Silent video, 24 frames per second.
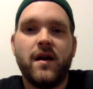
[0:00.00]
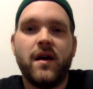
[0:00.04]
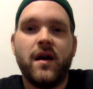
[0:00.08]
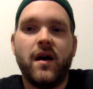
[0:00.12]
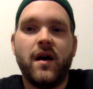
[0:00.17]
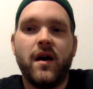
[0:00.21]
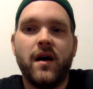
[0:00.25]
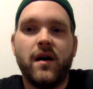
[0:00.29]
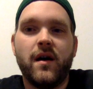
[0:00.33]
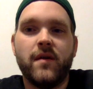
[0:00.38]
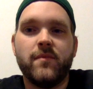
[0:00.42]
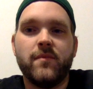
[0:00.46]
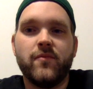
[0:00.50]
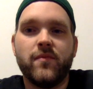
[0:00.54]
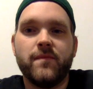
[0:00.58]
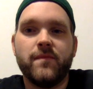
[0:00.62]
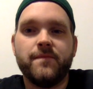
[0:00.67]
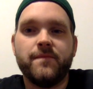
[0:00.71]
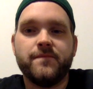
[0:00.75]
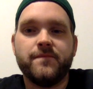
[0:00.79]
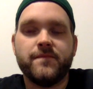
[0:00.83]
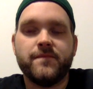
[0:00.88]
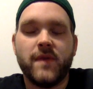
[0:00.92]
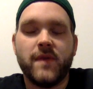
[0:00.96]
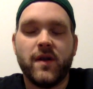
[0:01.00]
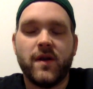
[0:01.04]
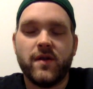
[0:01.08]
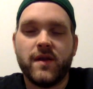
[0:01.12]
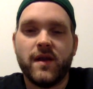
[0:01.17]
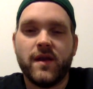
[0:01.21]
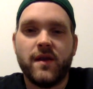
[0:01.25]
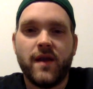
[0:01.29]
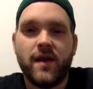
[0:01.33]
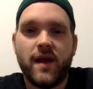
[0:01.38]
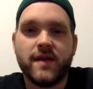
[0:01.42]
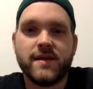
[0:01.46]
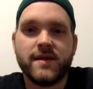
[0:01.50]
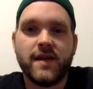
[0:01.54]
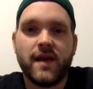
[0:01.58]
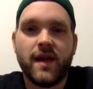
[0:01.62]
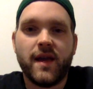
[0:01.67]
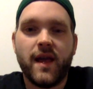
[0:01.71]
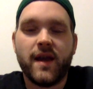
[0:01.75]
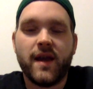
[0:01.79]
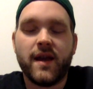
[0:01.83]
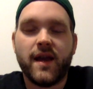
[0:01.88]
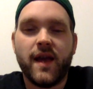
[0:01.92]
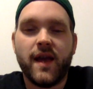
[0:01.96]
Um, and as
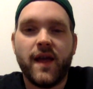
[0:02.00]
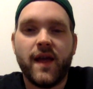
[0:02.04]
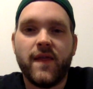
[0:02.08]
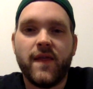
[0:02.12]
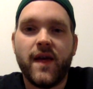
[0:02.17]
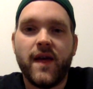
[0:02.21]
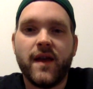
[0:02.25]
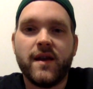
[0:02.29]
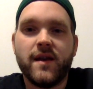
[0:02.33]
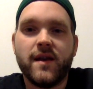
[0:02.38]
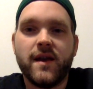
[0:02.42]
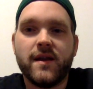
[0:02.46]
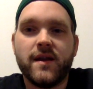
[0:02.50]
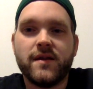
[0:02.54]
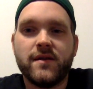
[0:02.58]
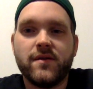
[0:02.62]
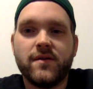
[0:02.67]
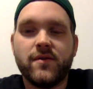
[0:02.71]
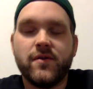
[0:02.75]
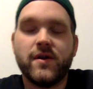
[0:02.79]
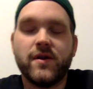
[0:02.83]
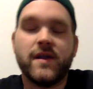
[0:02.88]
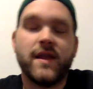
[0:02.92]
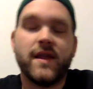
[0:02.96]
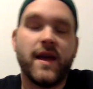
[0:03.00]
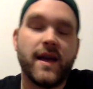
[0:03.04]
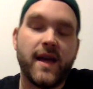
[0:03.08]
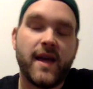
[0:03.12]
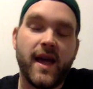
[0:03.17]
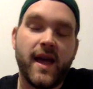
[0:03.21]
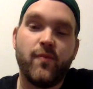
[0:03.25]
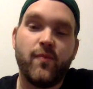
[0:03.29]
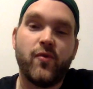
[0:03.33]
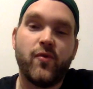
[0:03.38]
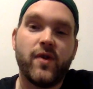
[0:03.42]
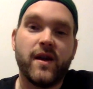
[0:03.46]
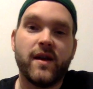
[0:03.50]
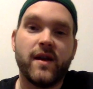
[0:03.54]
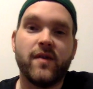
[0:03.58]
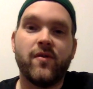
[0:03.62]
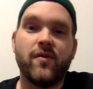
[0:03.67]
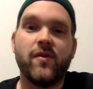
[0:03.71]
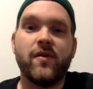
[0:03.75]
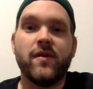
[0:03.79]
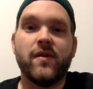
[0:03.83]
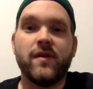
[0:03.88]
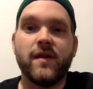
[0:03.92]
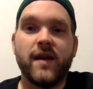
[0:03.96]
and again that including that game-winning
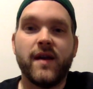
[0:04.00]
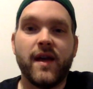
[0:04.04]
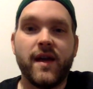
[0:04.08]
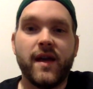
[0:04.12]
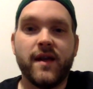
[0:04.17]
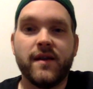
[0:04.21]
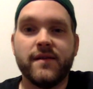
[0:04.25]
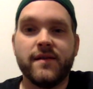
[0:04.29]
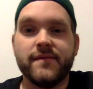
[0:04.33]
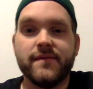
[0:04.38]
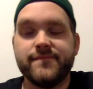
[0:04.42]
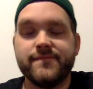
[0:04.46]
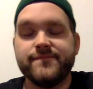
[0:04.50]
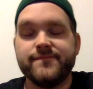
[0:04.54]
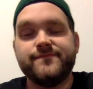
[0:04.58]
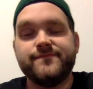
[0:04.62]
goal, and